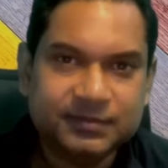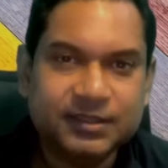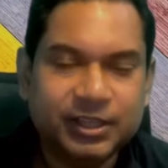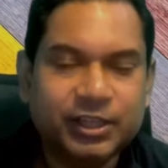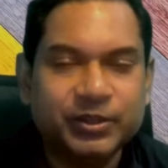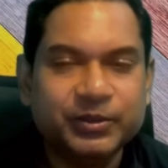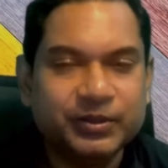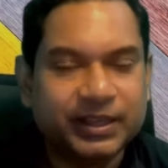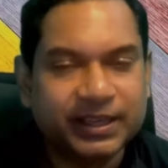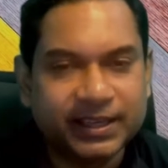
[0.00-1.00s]

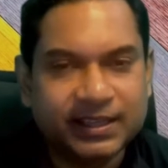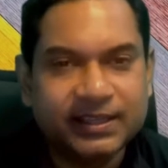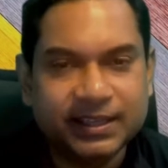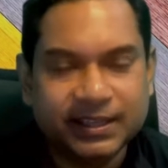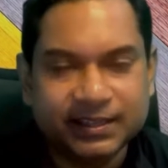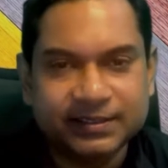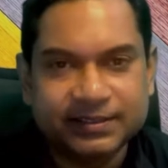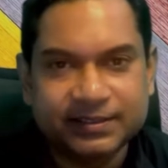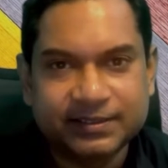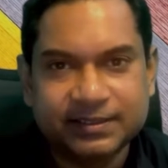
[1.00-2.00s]
like anything
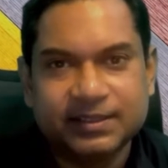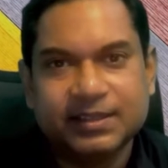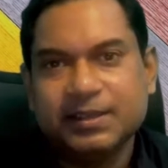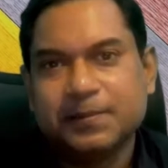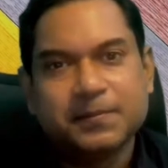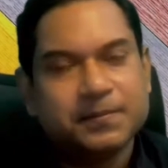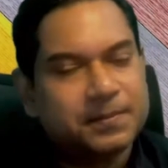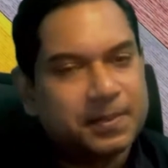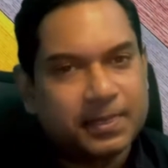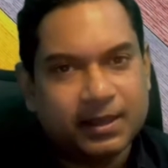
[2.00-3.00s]
else,
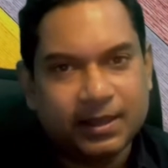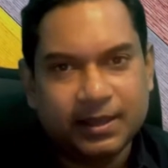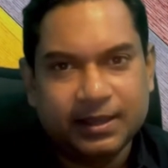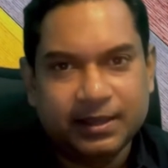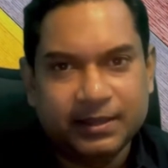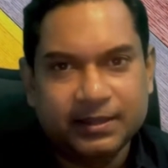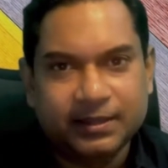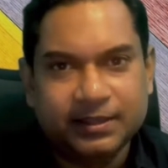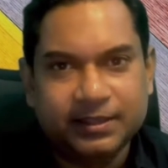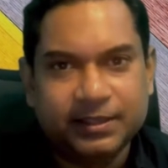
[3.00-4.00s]

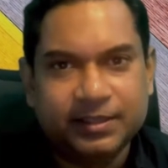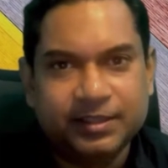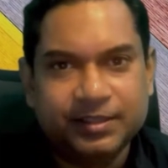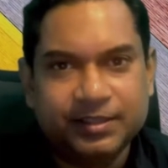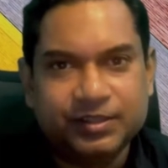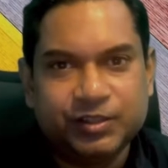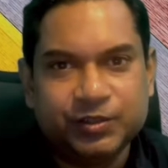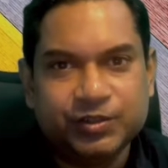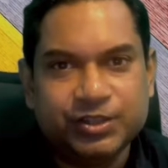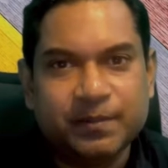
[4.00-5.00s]
just
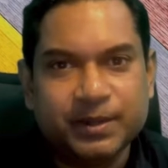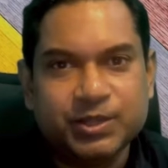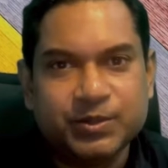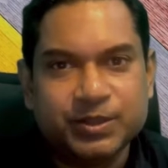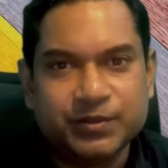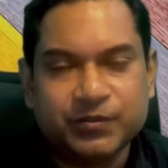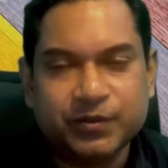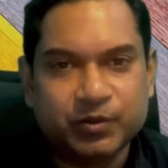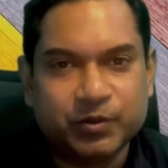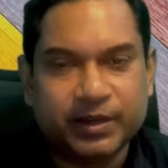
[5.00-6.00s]
don't jump into it if you
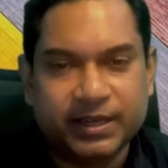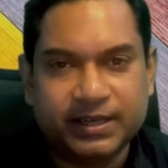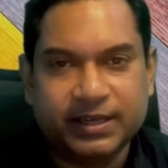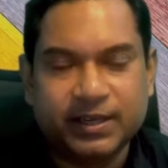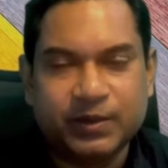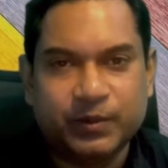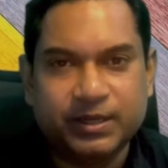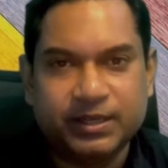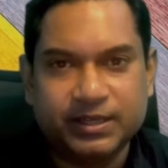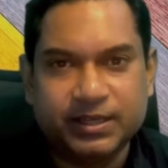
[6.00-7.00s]
have no idea
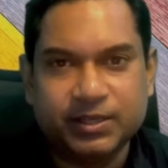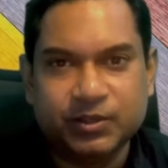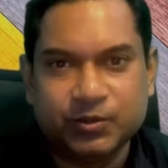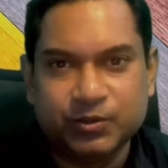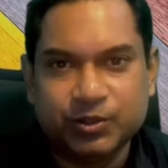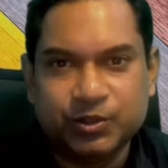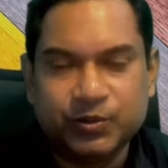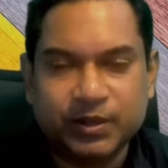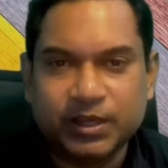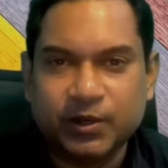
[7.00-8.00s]
what it can do to
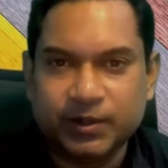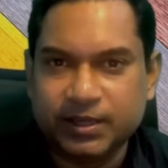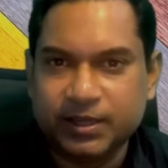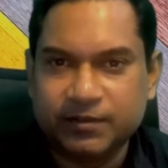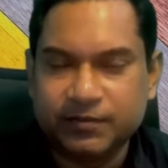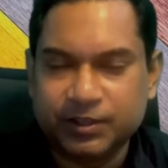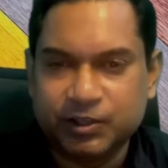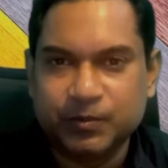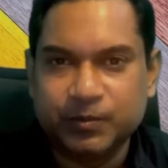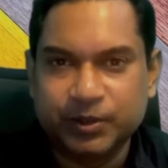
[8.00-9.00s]
you and how it can
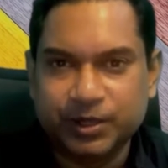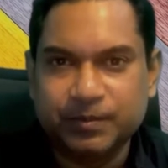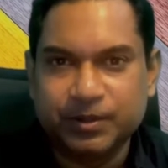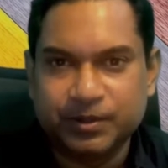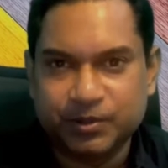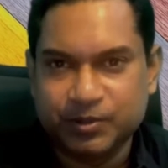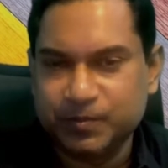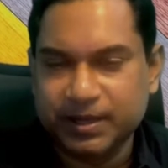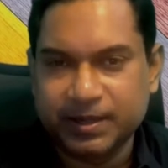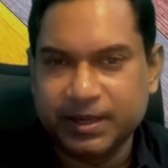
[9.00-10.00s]
affect your body, because you
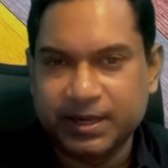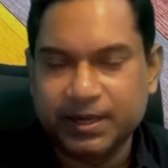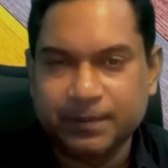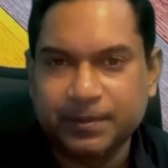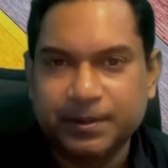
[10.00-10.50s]
might end up